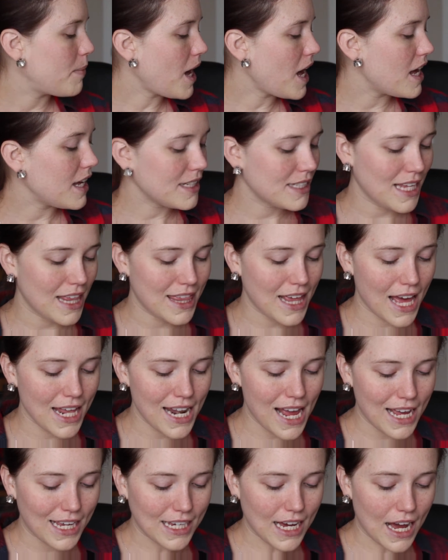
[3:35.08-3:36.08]
But
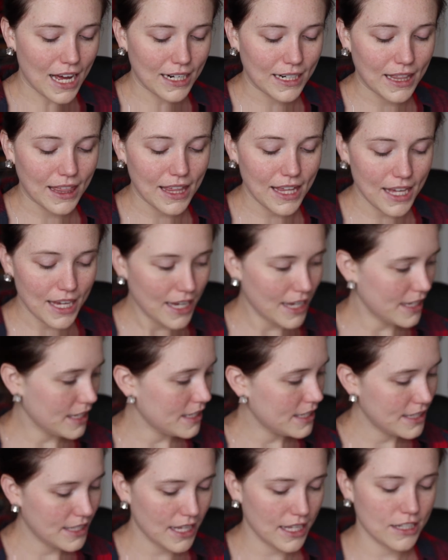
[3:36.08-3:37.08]
then I got
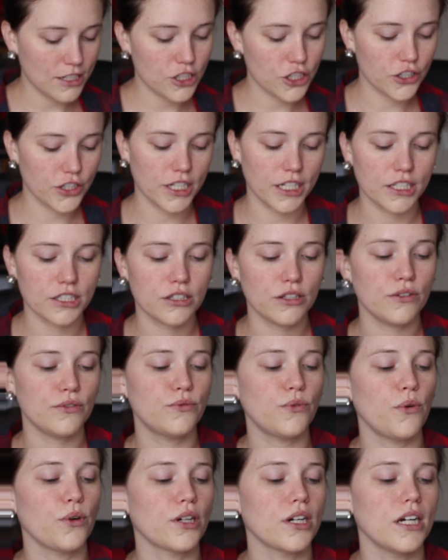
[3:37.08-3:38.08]
this during
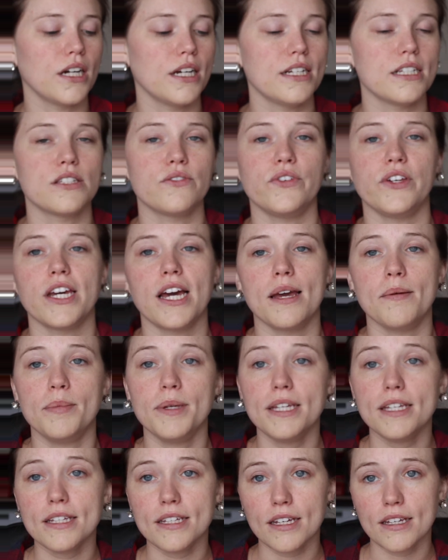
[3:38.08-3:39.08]
Sephora's
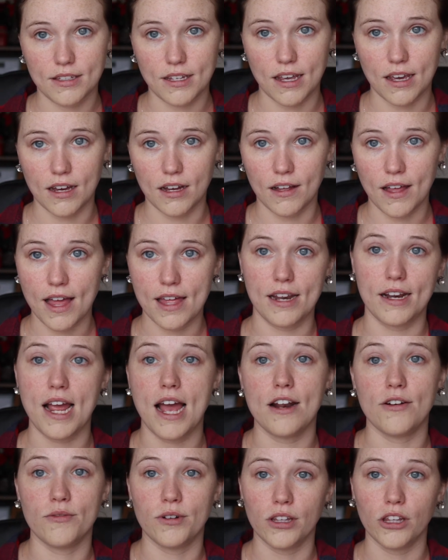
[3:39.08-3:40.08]
VIB sale, and it
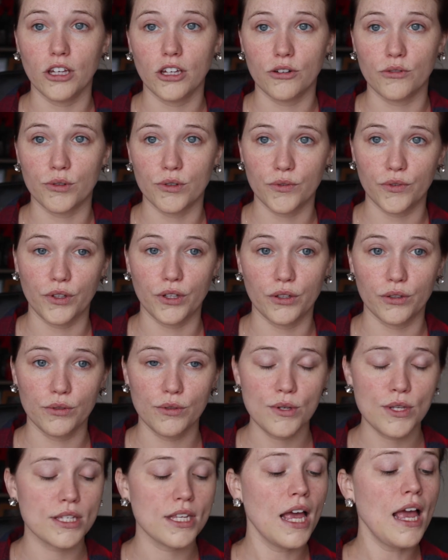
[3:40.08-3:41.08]
had really good
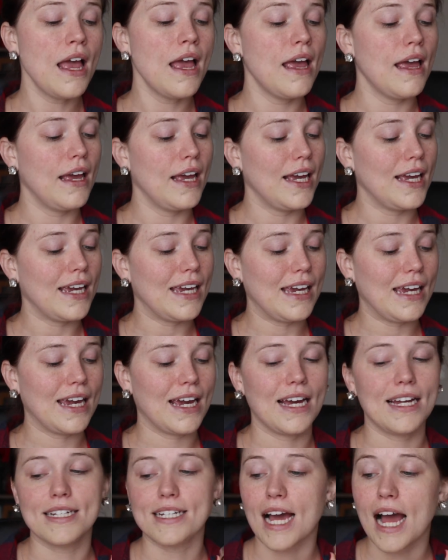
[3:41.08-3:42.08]
reviews,
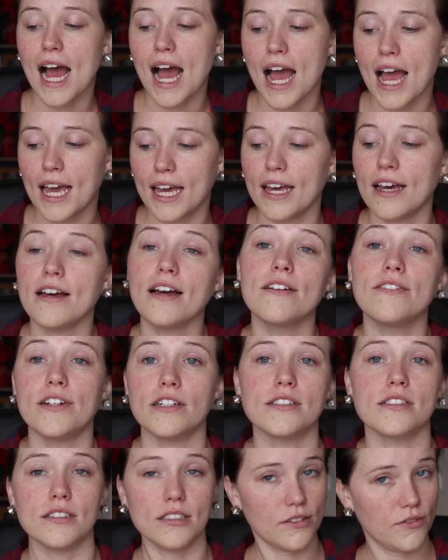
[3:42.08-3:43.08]
and I
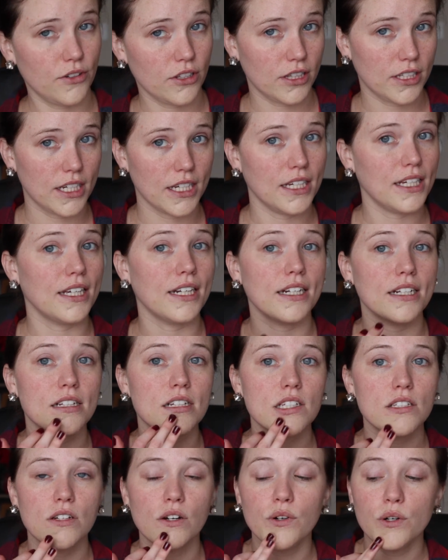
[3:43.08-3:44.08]
fell in love with it. It
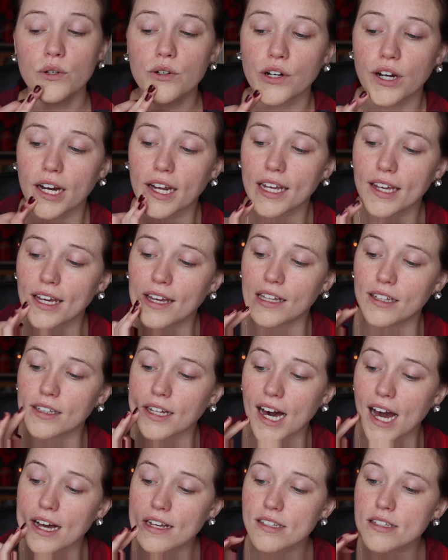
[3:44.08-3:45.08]
is so great. It
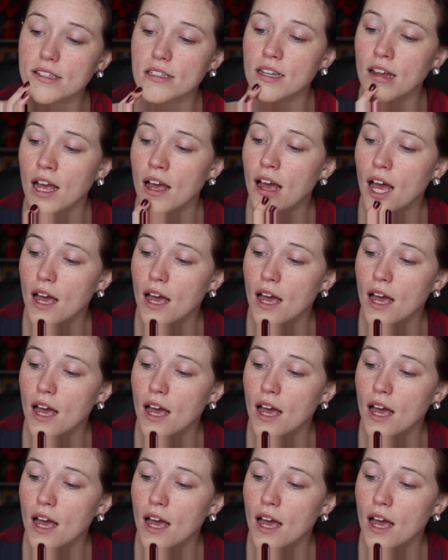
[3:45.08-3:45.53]
lasts